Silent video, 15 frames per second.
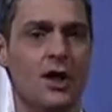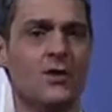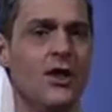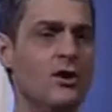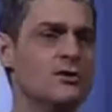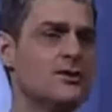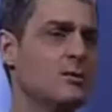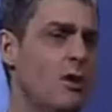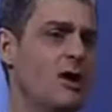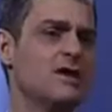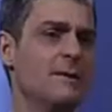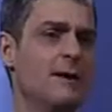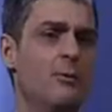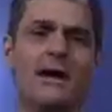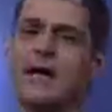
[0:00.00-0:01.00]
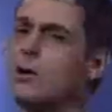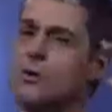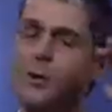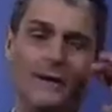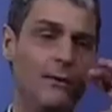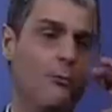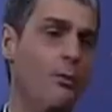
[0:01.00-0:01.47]
Those who want to be wicked
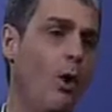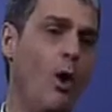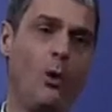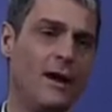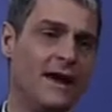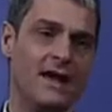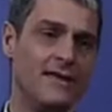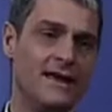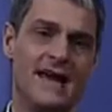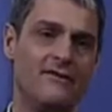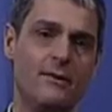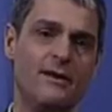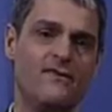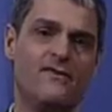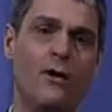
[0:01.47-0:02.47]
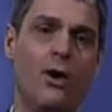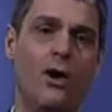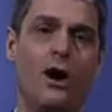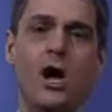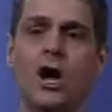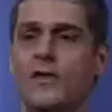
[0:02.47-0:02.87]
will be more wicked than ever before.